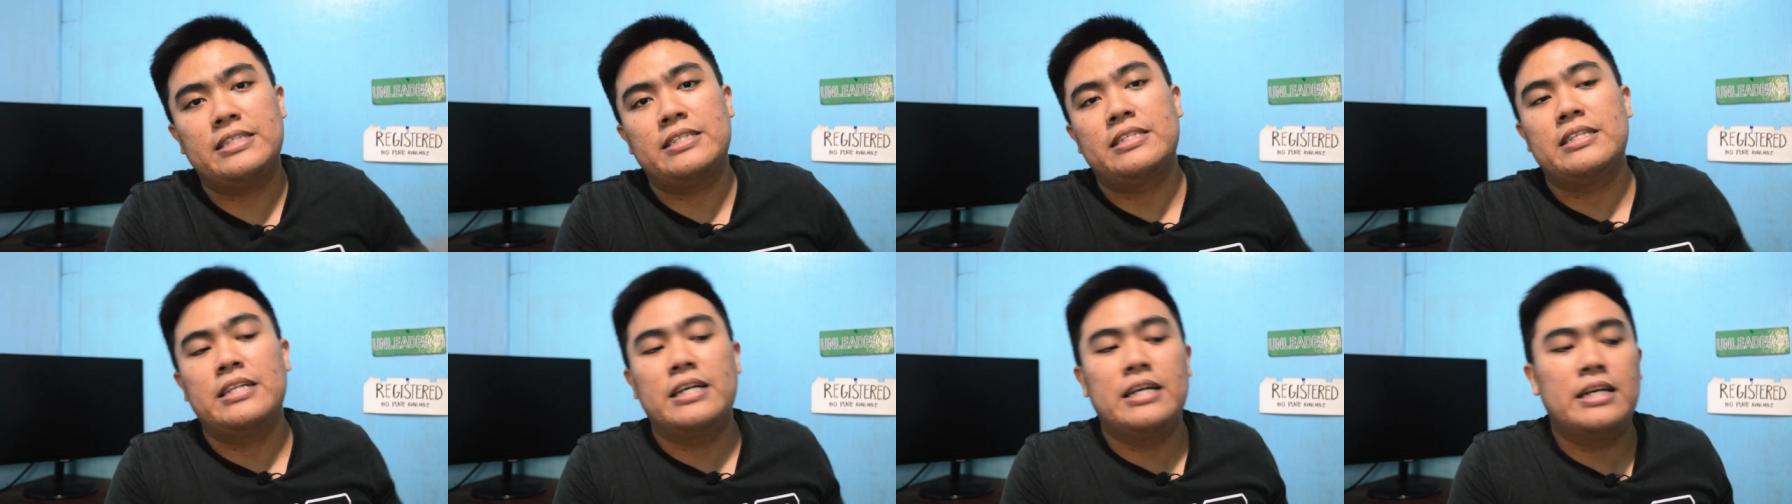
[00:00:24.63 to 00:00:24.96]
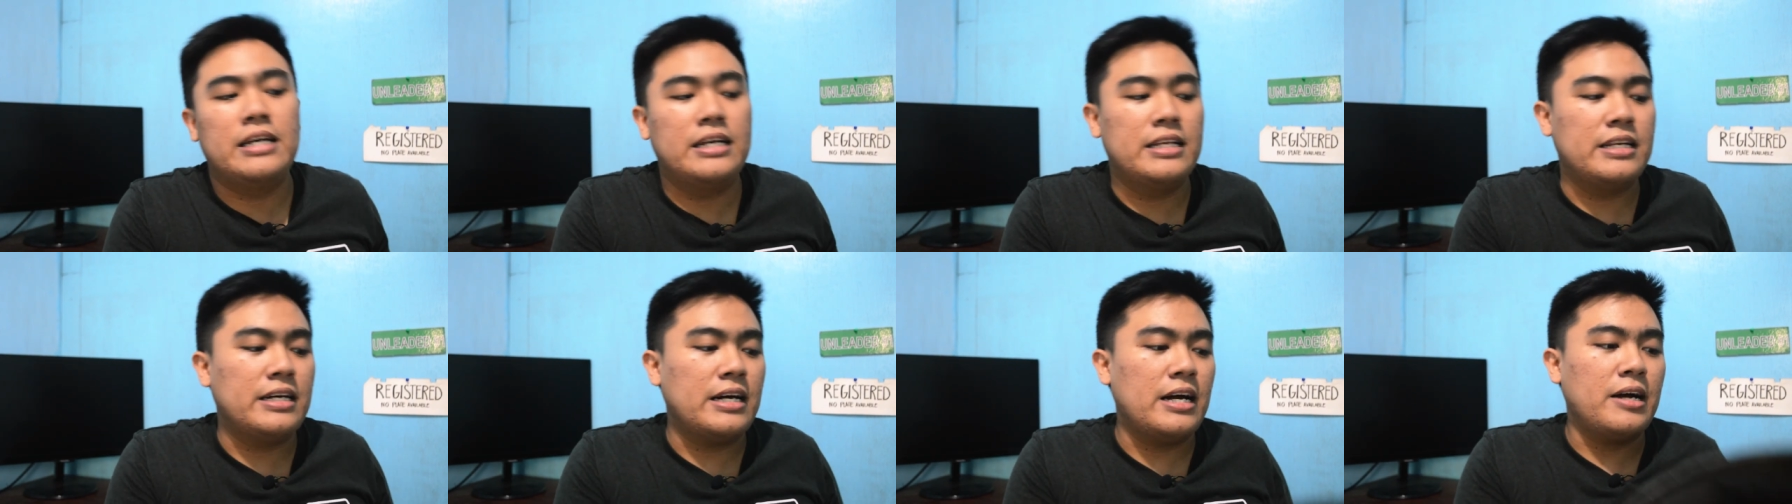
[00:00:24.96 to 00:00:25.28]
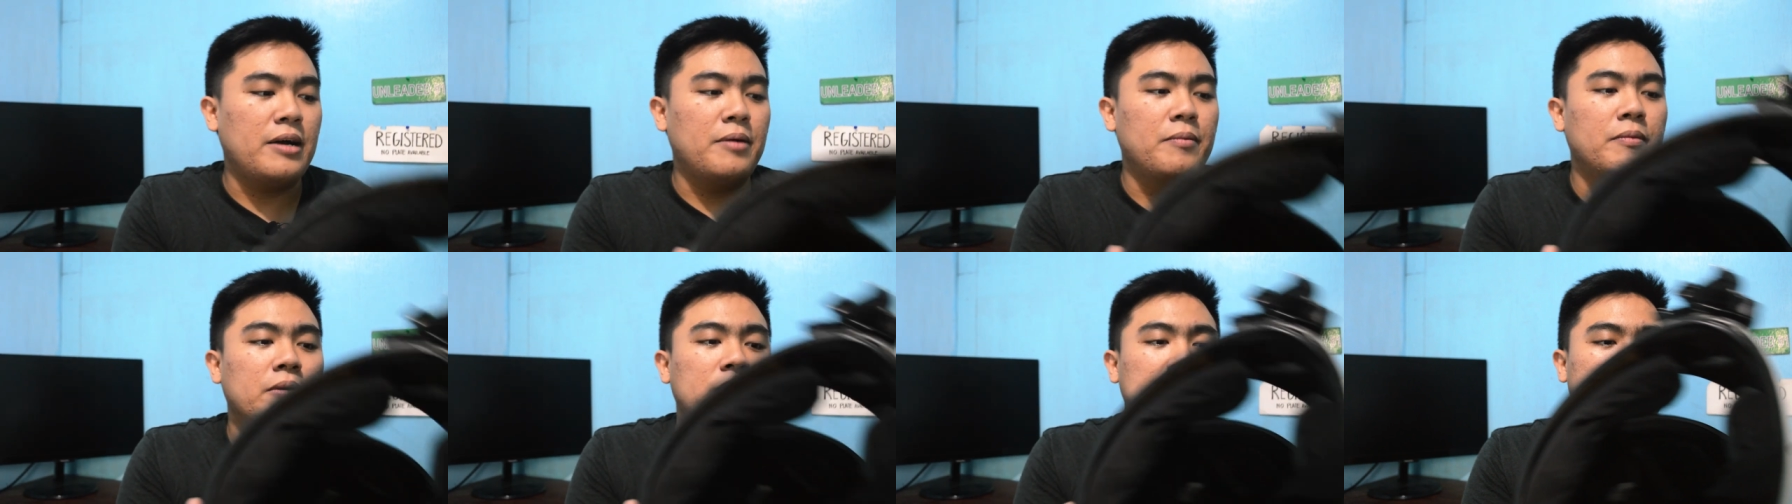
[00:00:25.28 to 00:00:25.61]
na
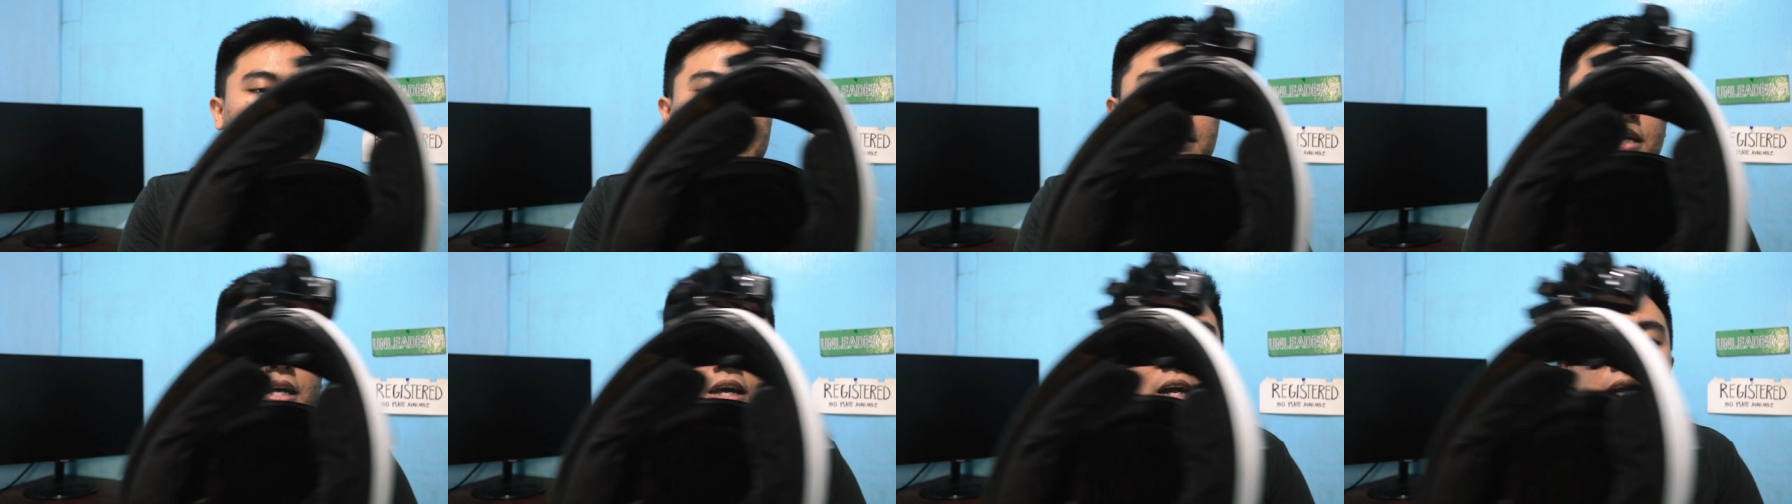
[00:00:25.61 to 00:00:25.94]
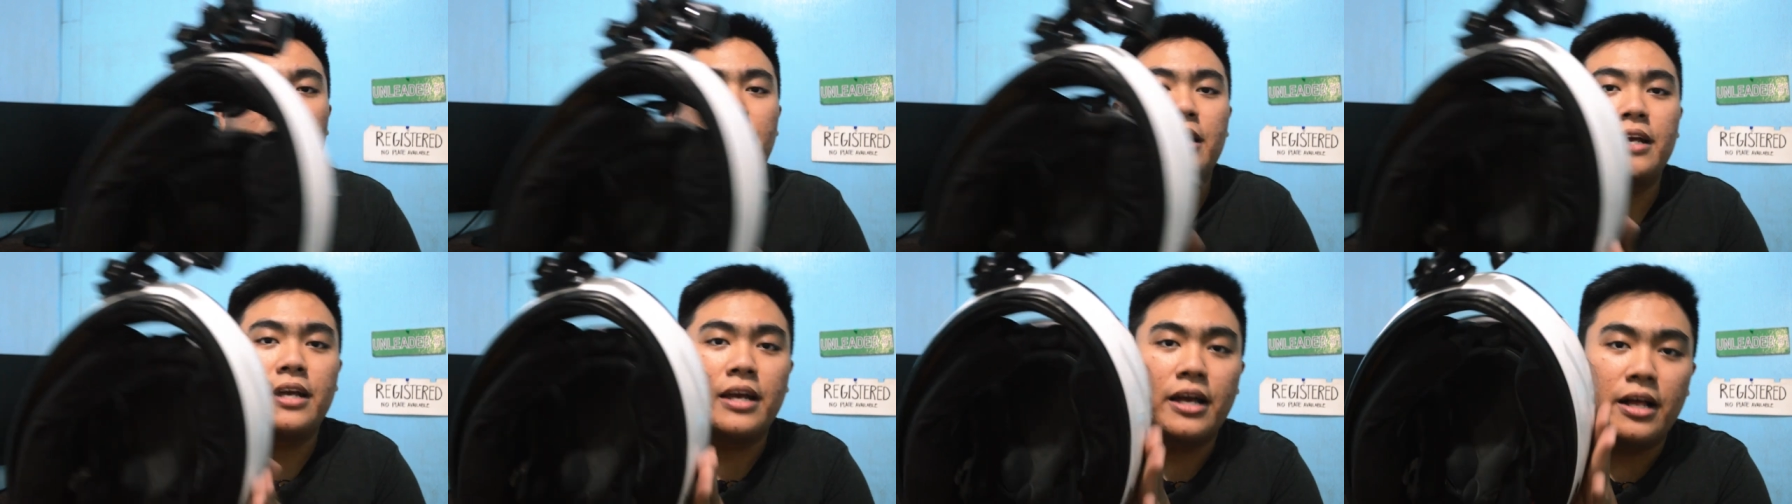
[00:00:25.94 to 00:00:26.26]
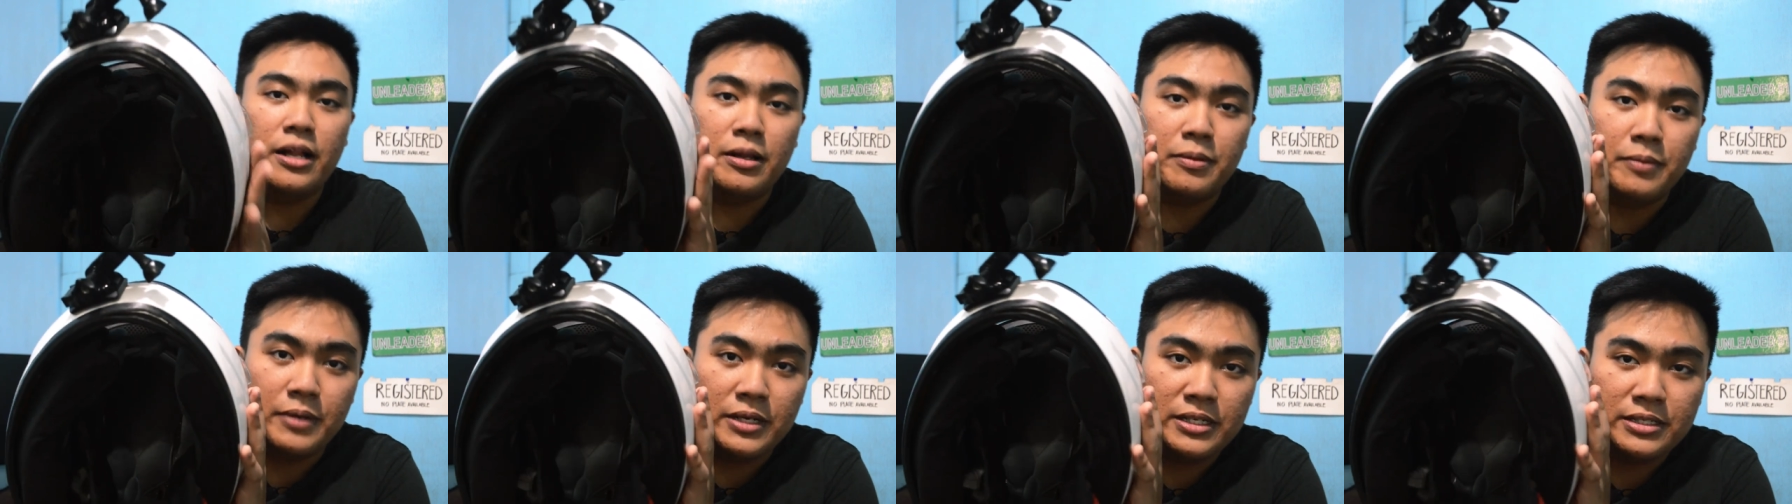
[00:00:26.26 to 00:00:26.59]
nakakabit sa aking
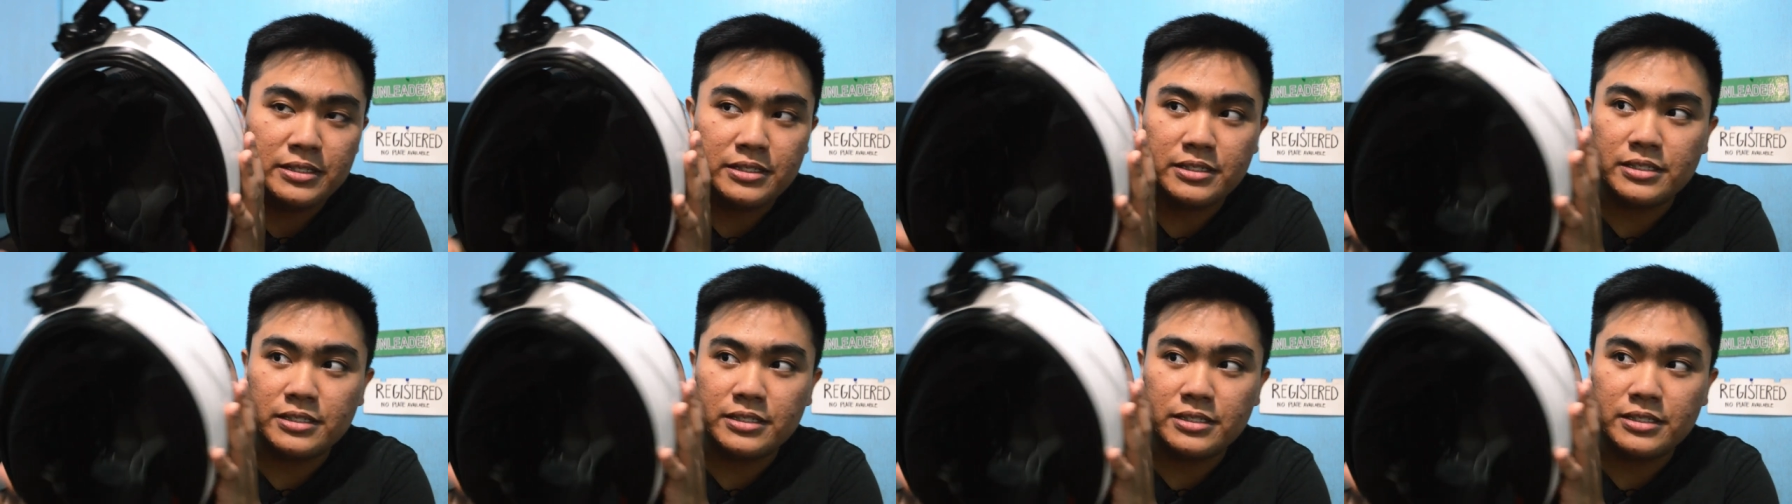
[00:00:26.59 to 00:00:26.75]
helmet,